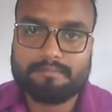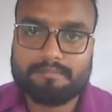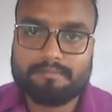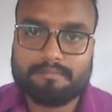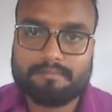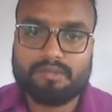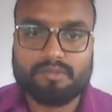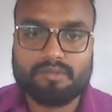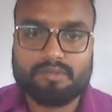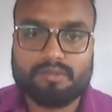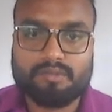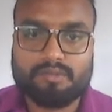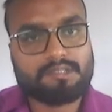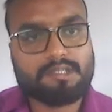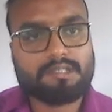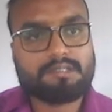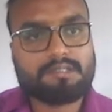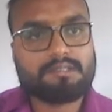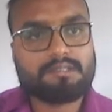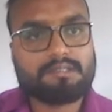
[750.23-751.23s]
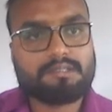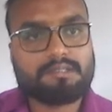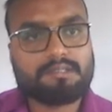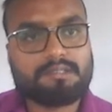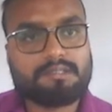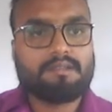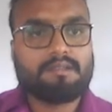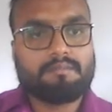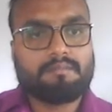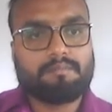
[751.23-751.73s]
So this is
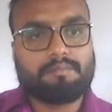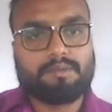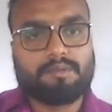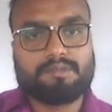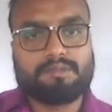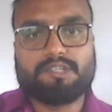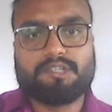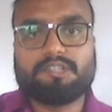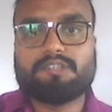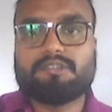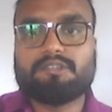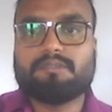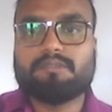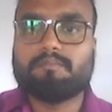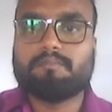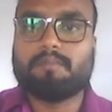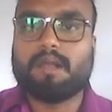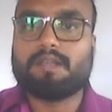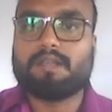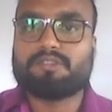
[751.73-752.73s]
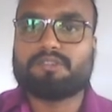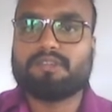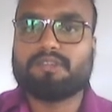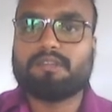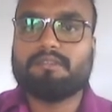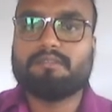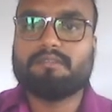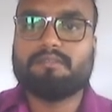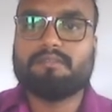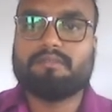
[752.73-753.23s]
present, past
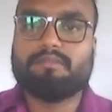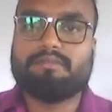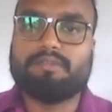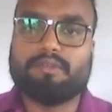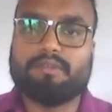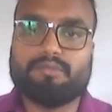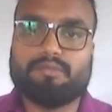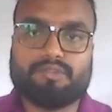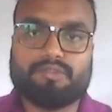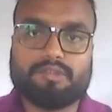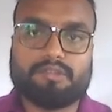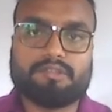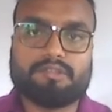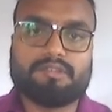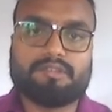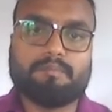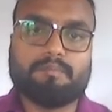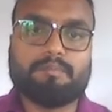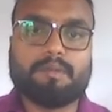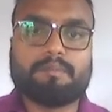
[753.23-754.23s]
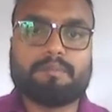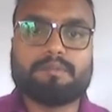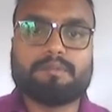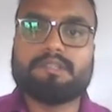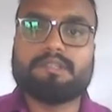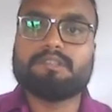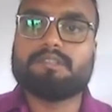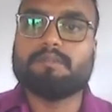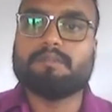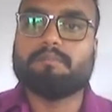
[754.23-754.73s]
and future. Simple
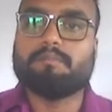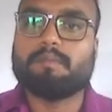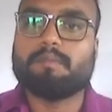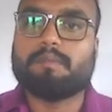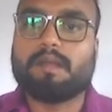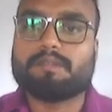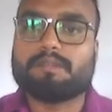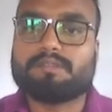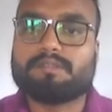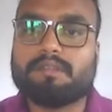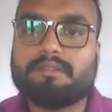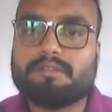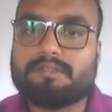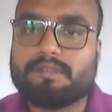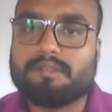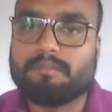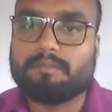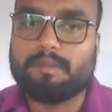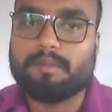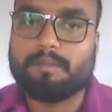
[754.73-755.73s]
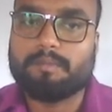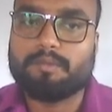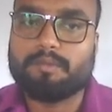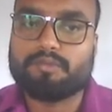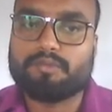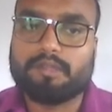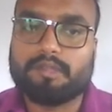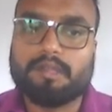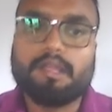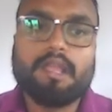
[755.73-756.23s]
present, simple past and simple
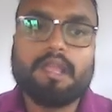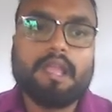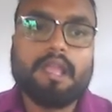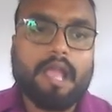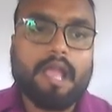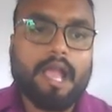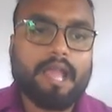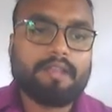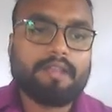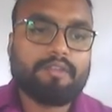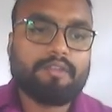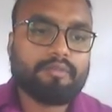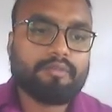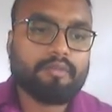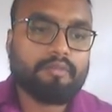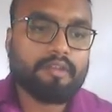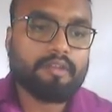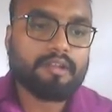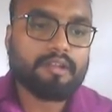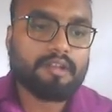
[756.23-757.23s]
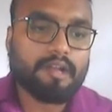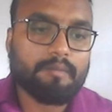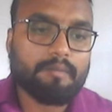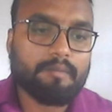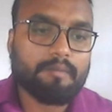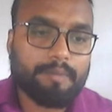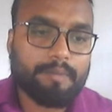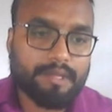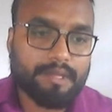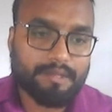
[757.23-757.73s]
future. And if you will
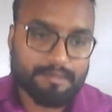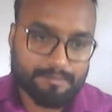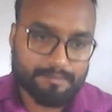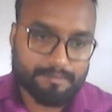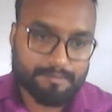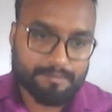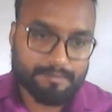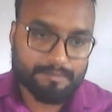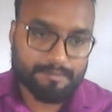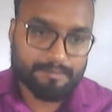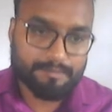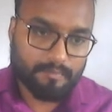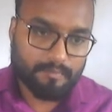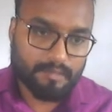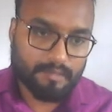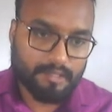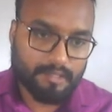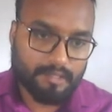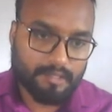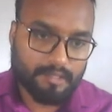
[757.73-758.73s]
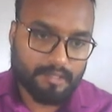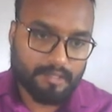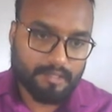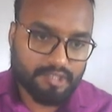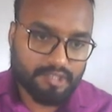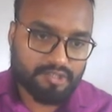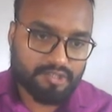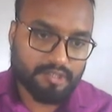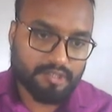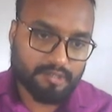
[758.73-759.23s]
compare the
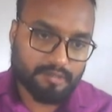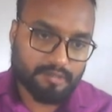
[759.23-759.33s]
structure,